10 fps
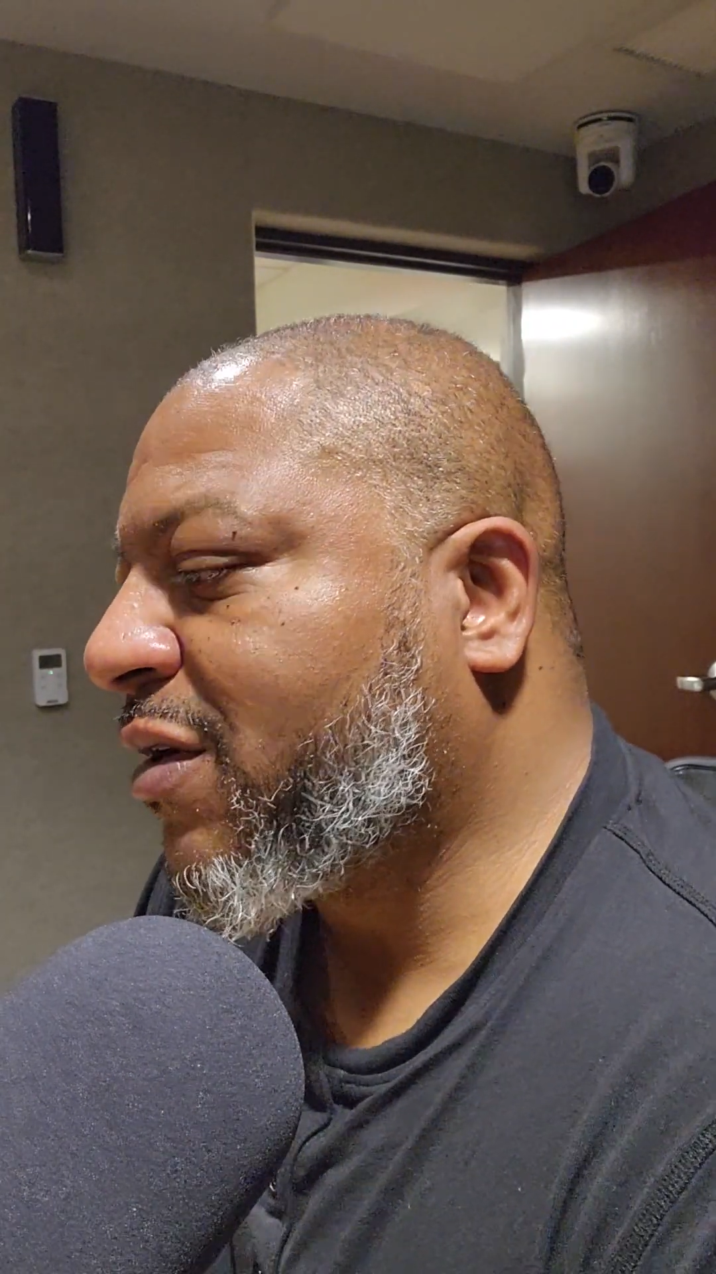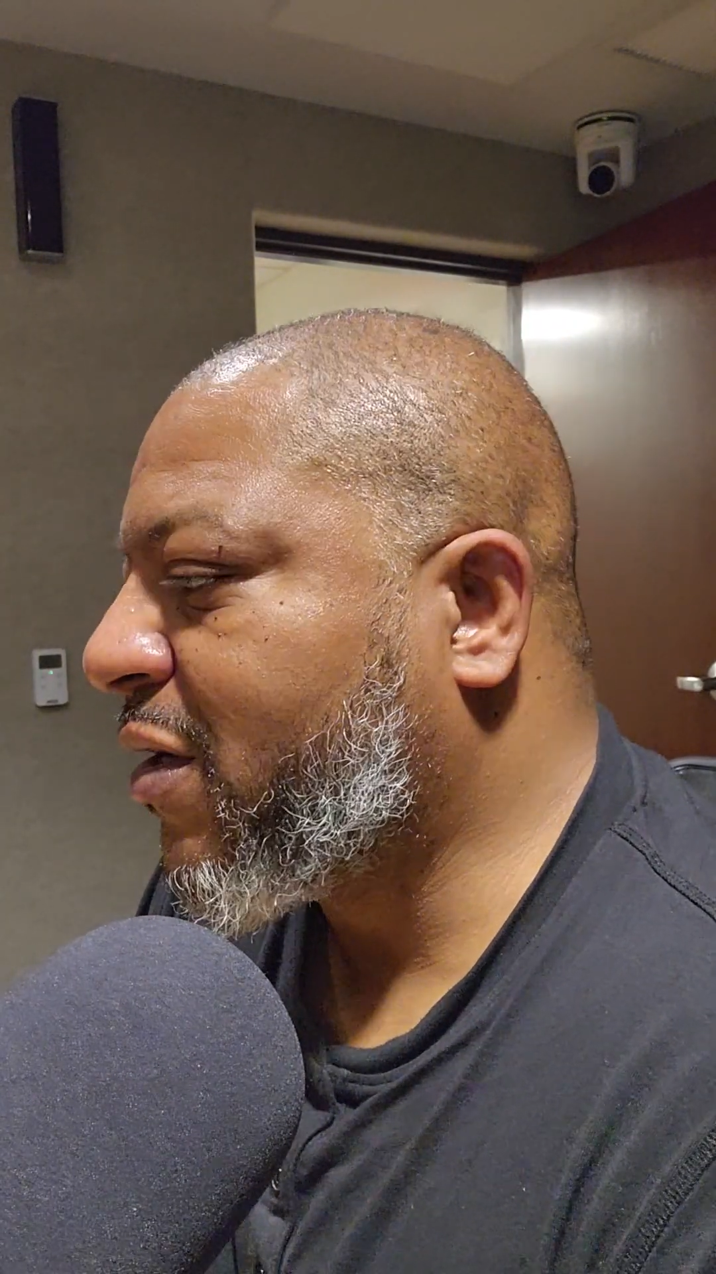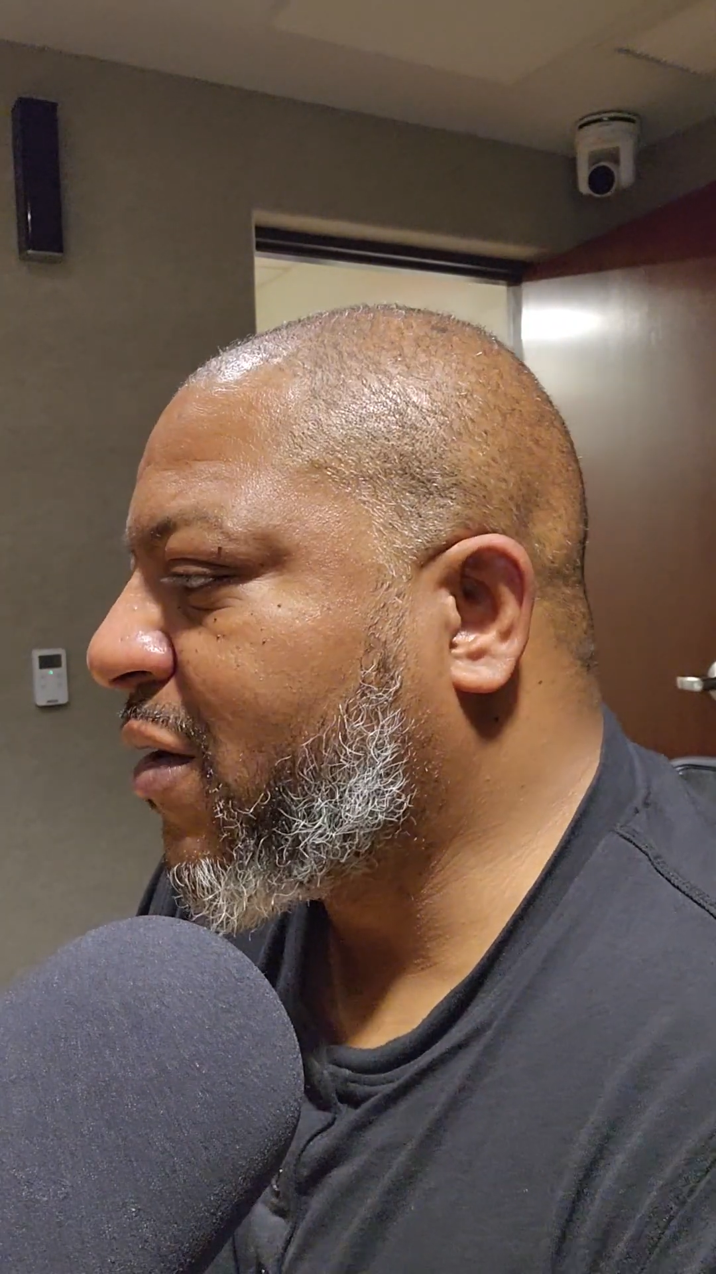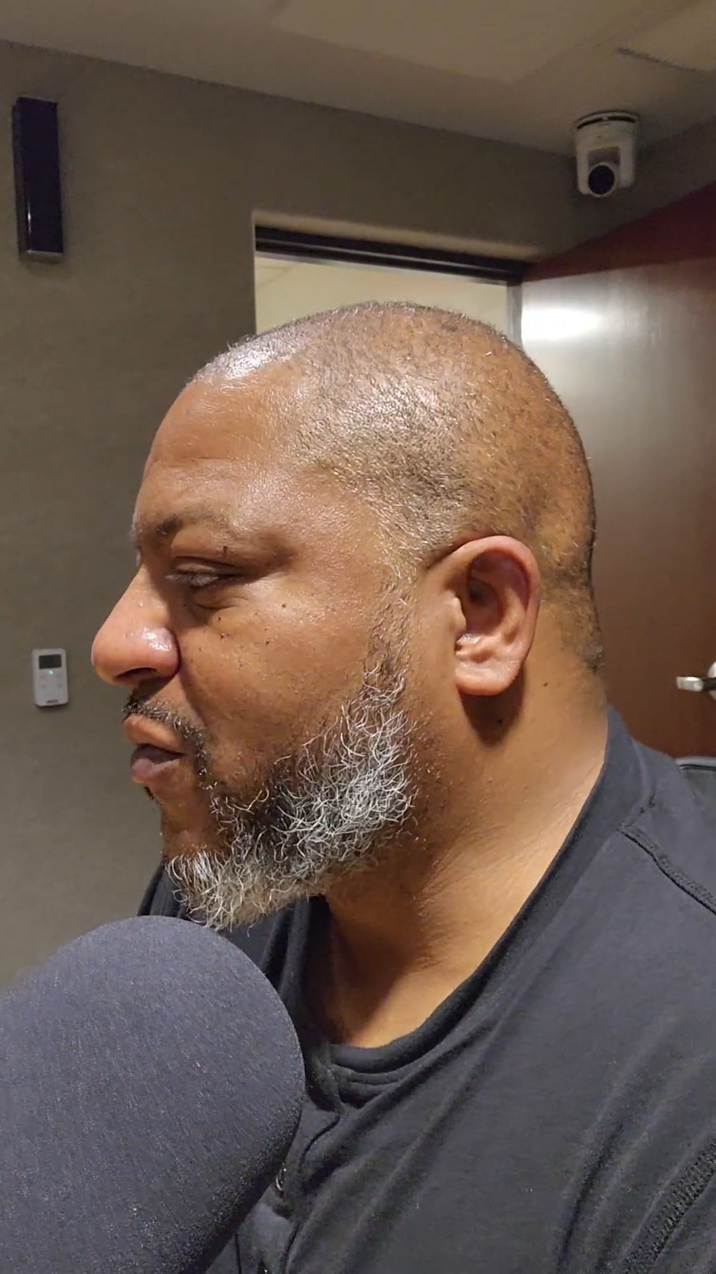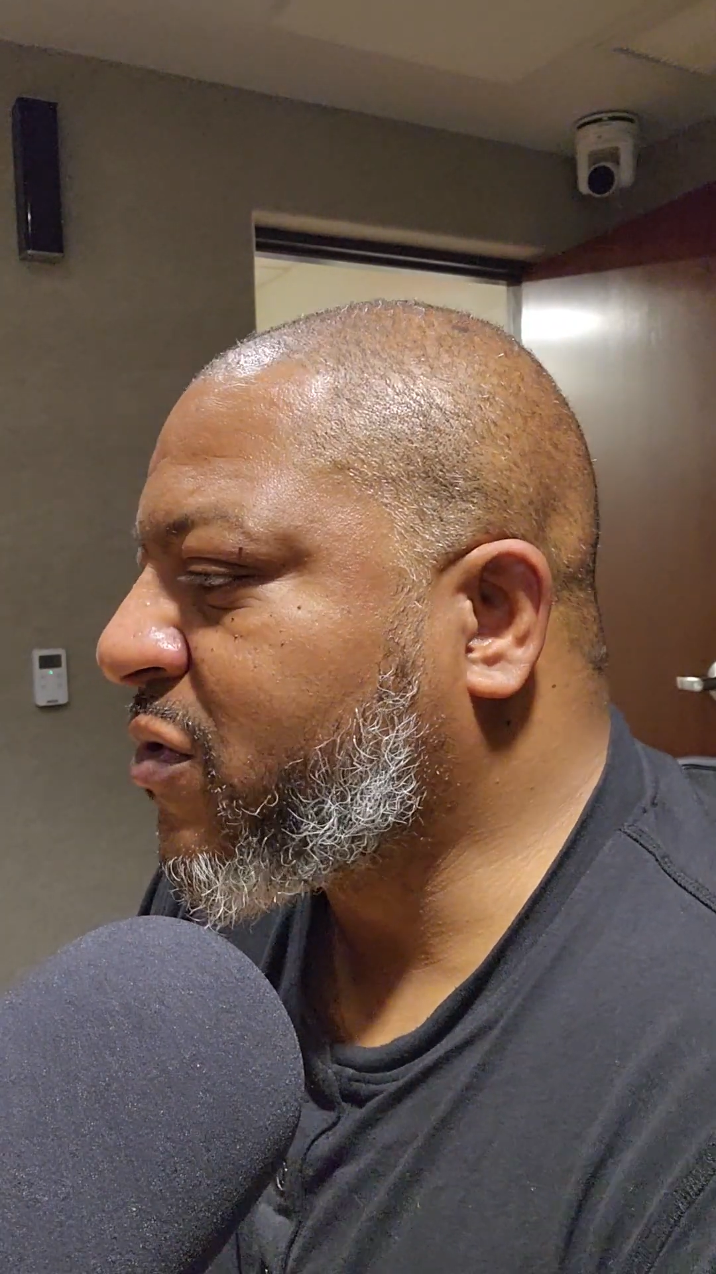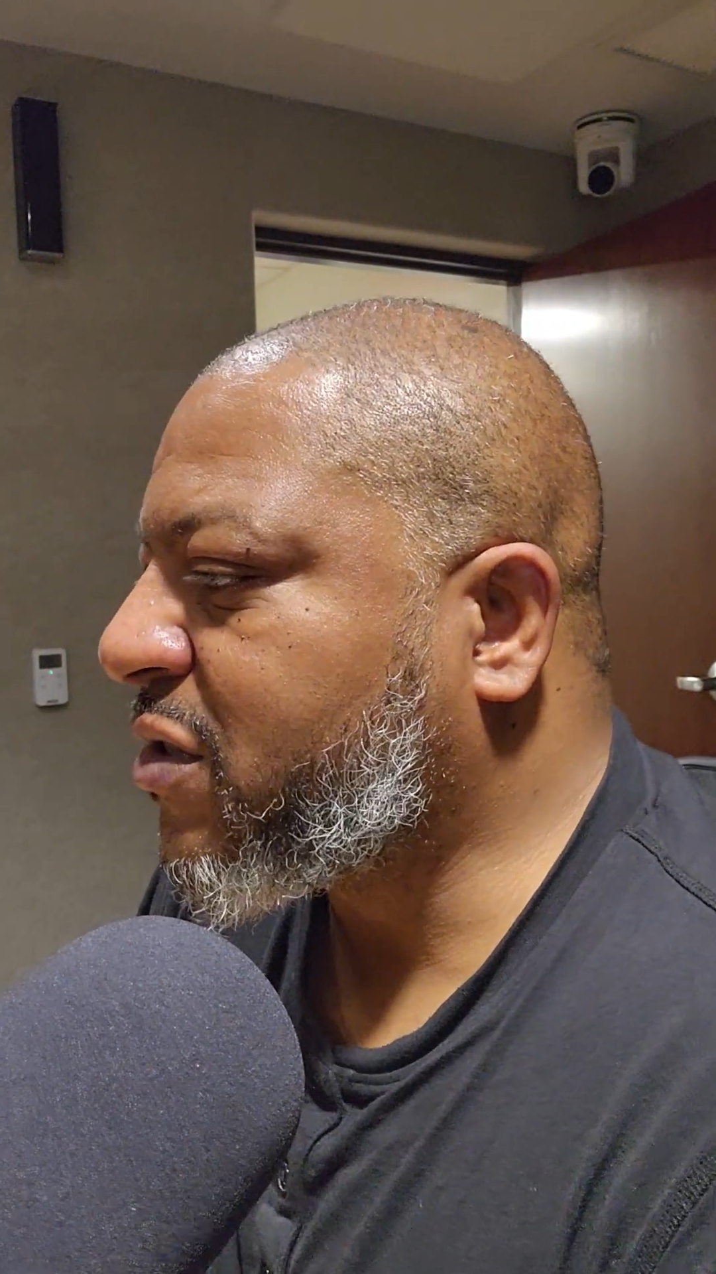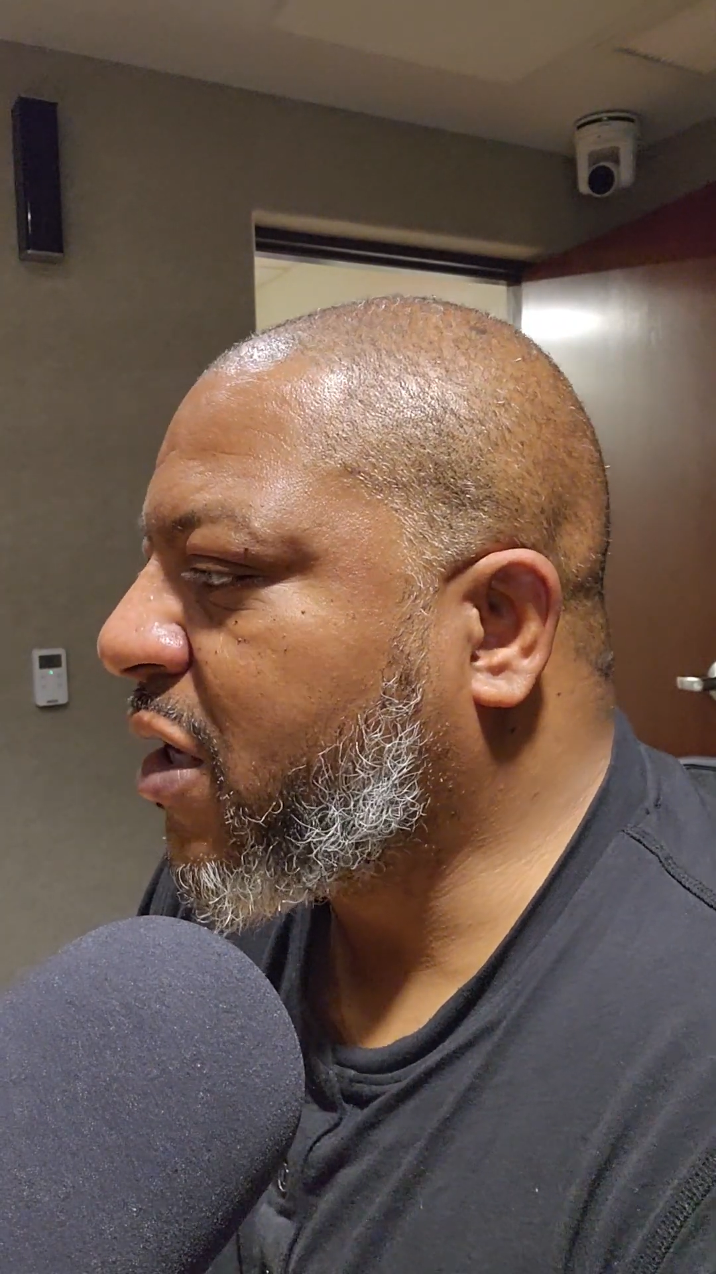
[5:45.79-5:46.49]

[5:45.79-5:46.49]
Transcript: like was